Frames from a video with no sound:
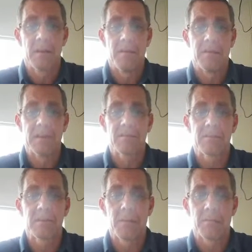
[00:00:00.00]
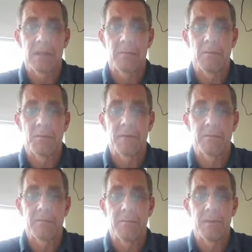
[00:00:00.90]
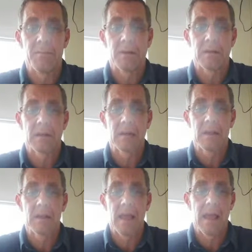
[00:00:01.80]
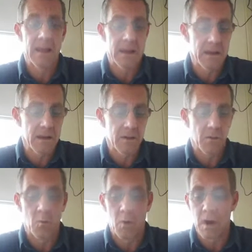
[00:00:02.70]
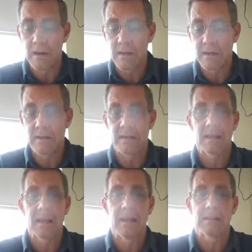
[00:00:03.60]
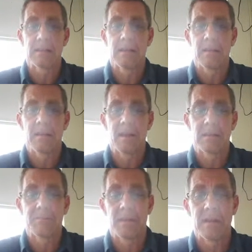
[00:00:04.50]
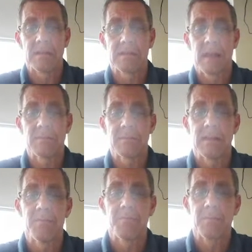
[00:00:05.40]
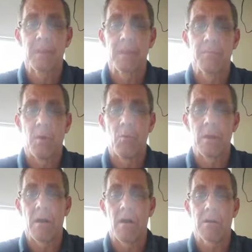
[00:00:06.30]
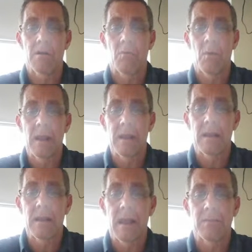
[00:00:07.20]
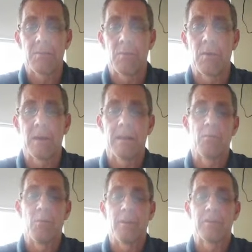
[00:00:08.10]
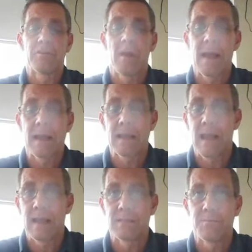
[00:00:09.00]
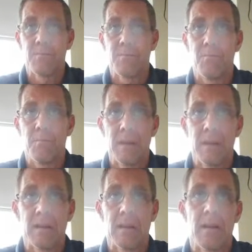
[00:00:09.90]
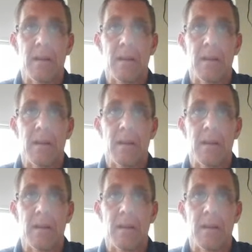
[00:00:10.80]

And these are the numbers that will appear in the gradebook. A 1 indicates that it's been attempted, but we aren't quite at the point where the track has been